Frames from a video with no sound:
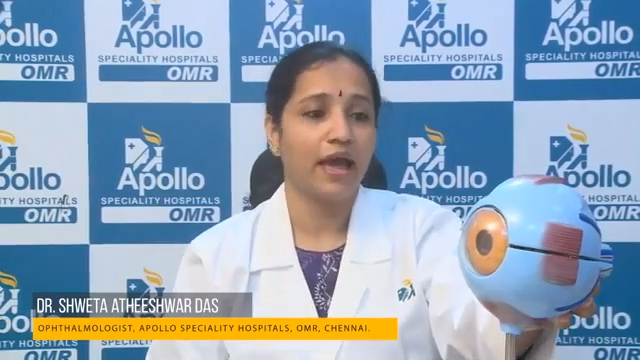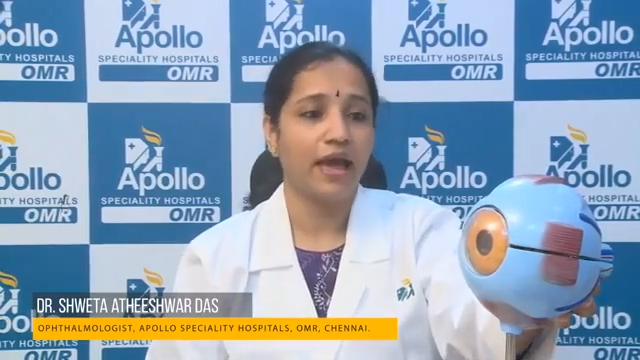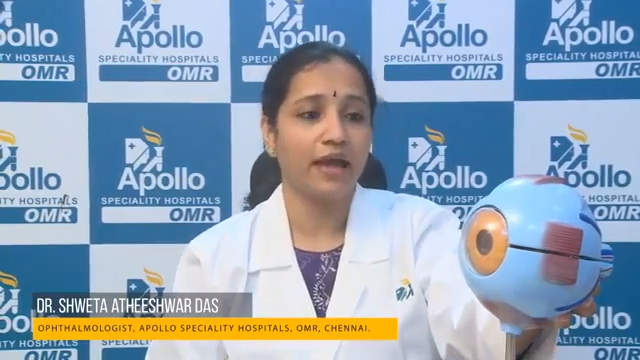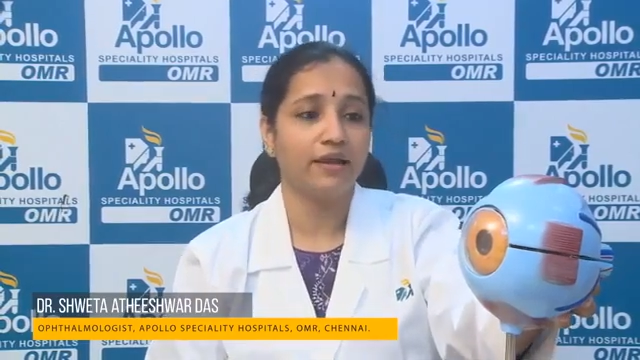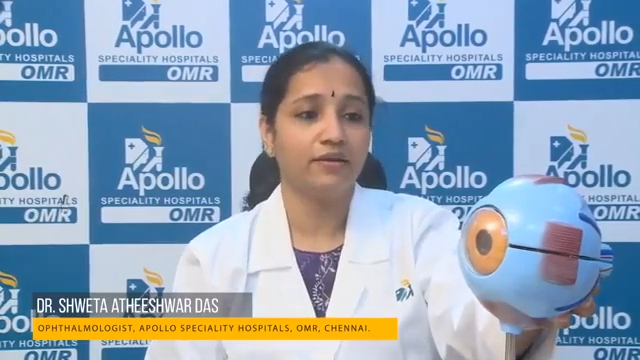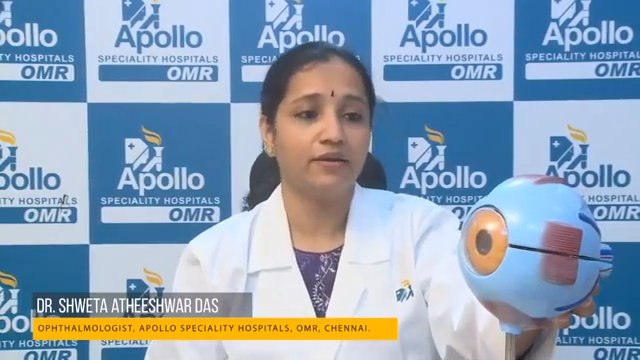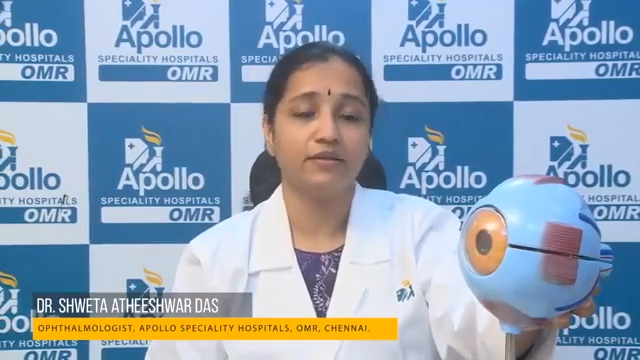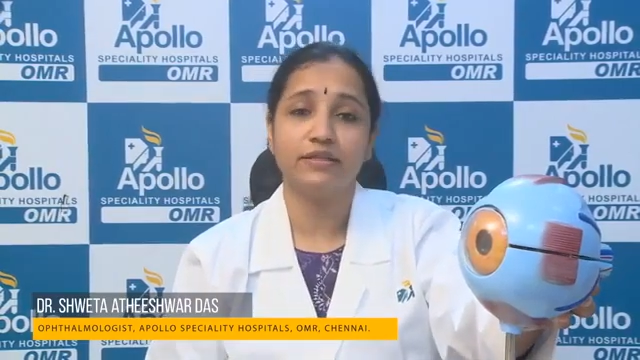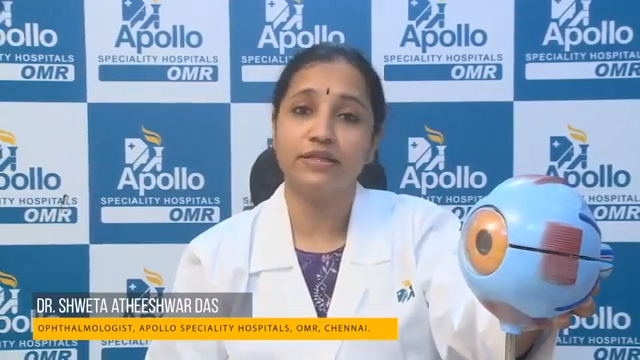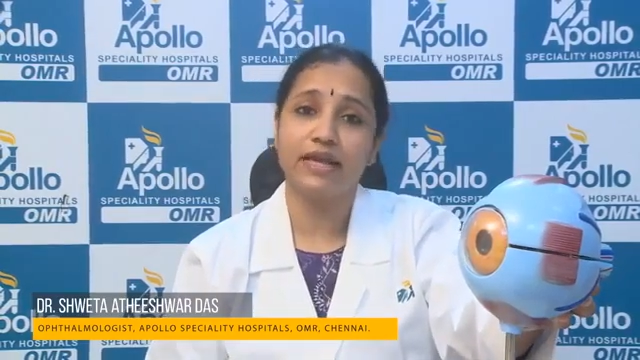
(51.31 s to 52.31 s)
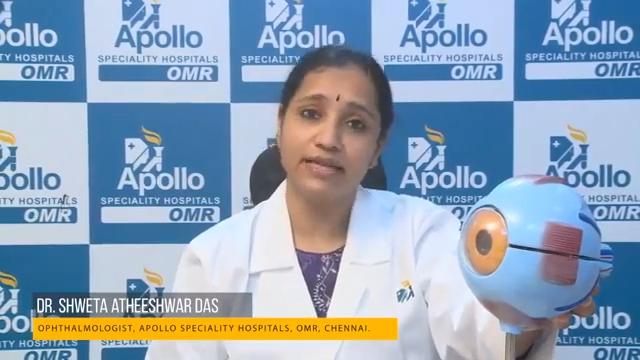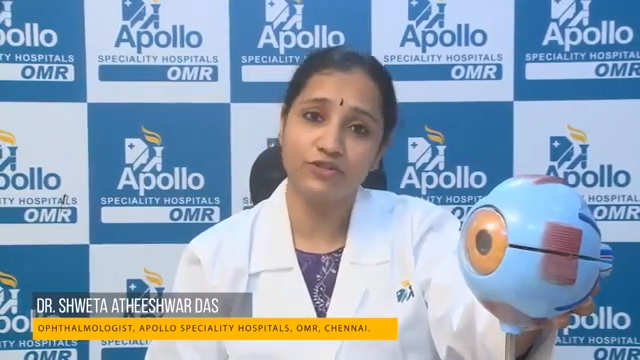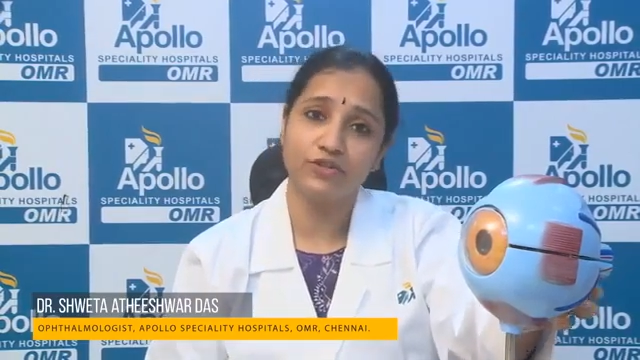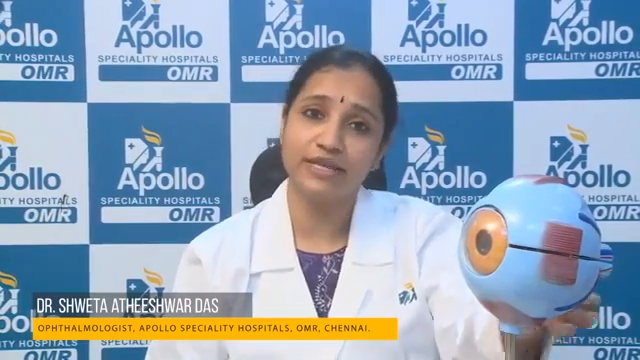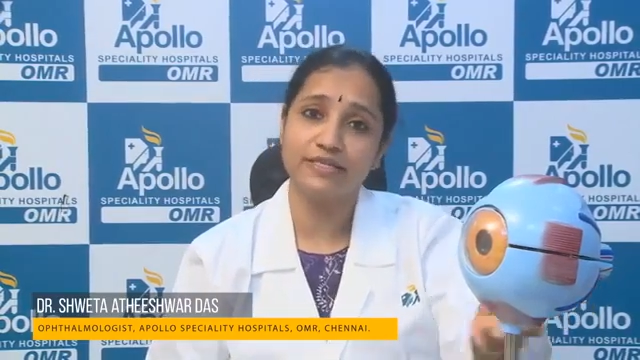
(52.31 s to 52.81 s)
and the
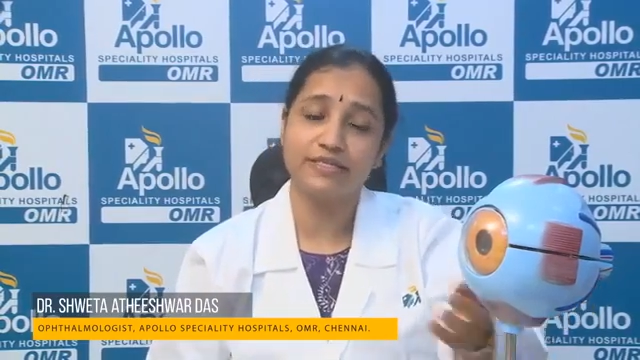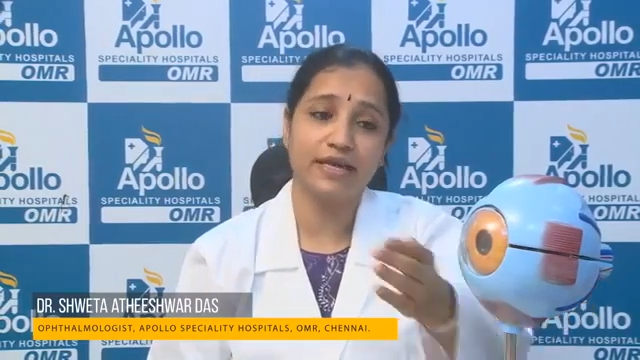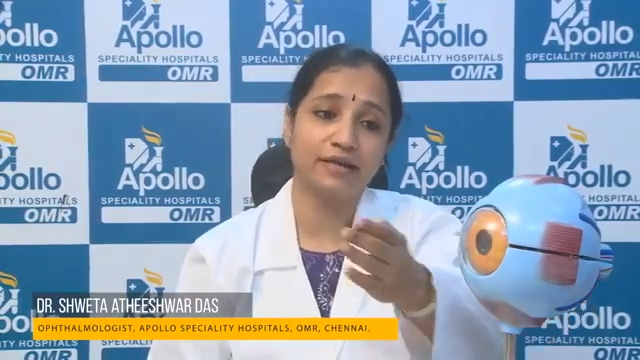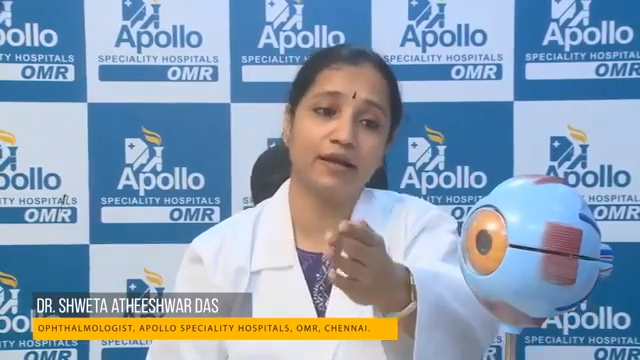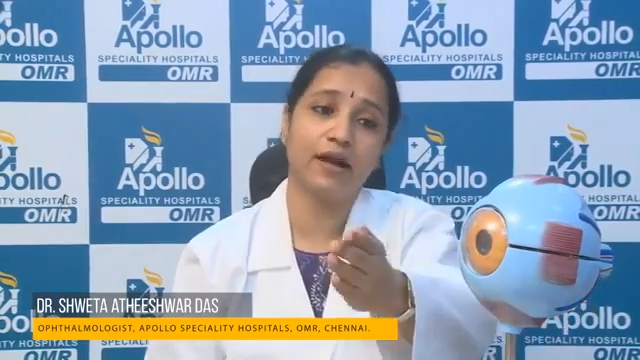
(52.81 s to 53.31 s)
light rays that